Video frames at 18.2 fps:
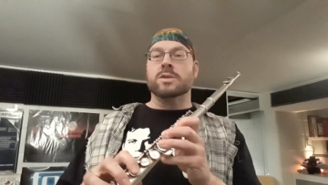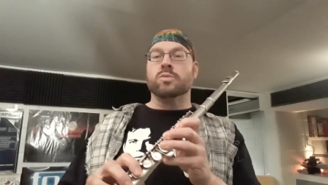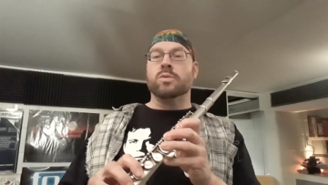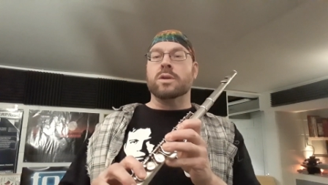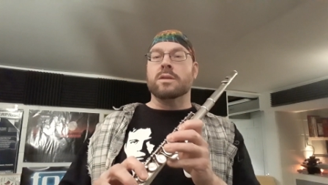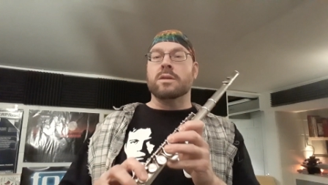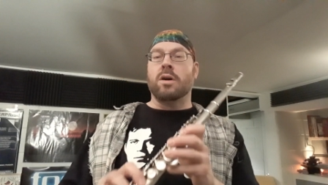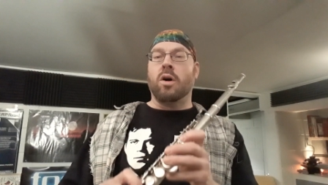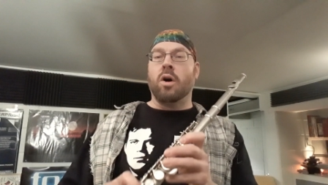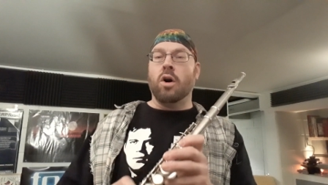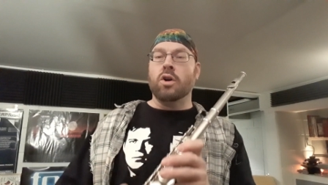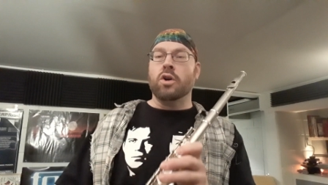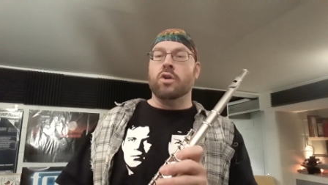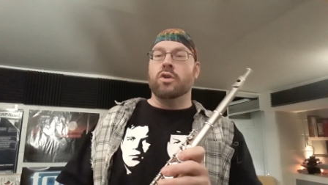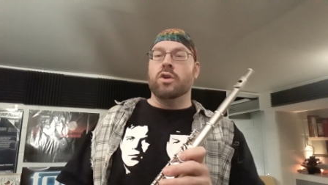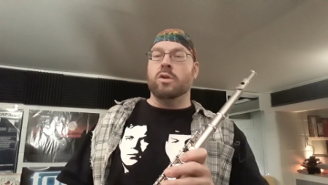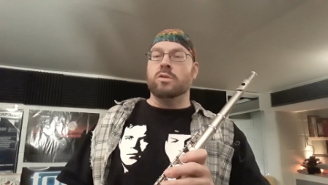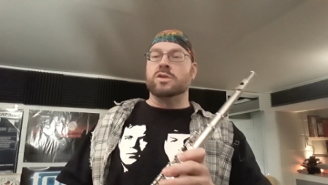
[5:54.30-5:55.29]
of the
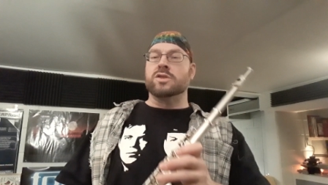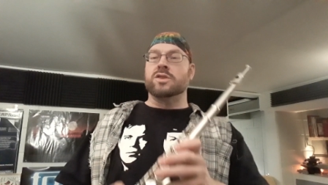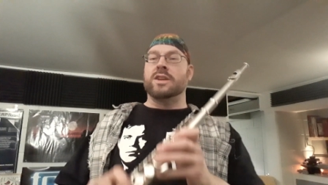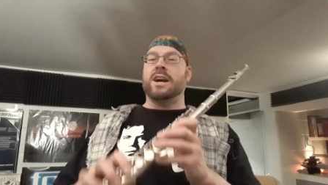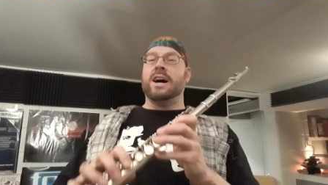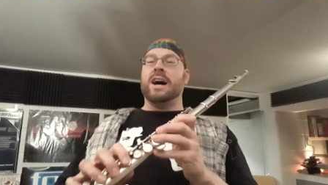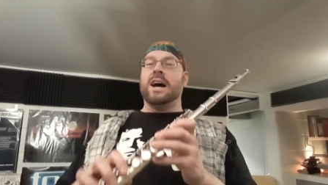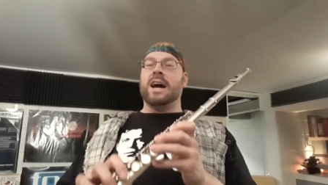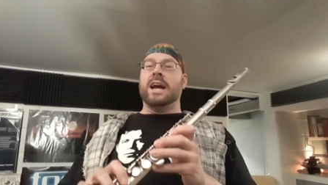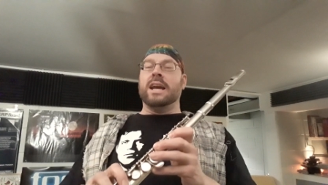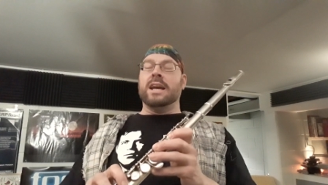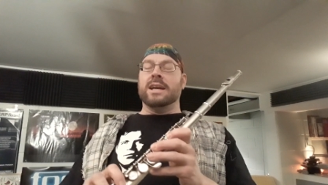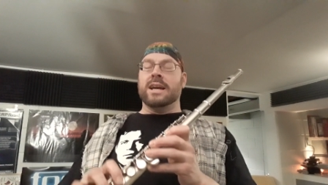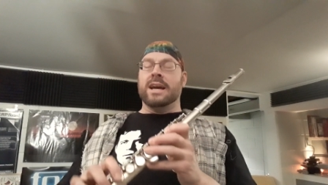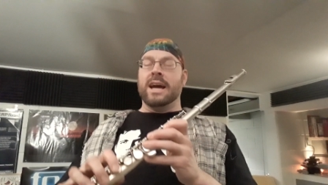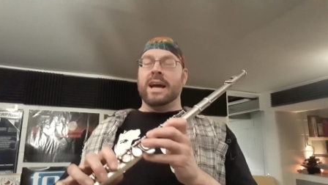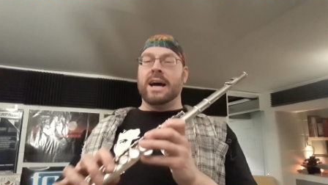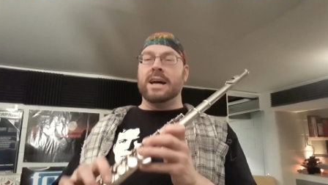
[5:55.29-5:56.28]
harder notes that I
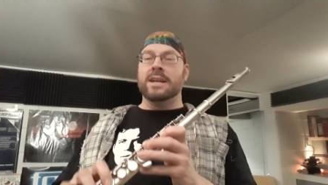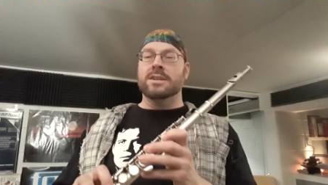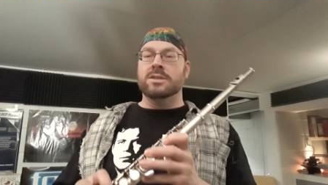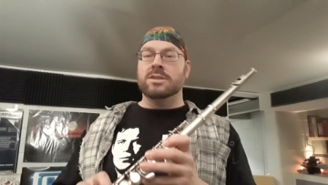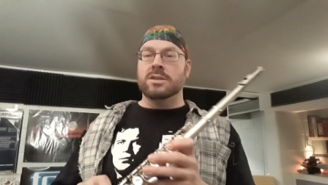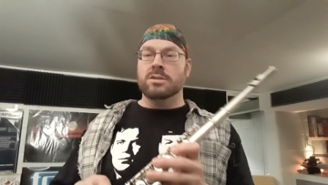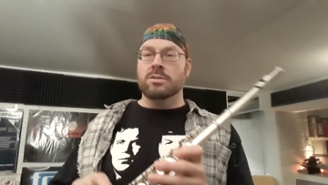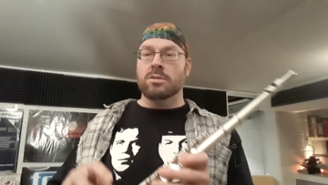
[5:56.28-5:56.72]
had to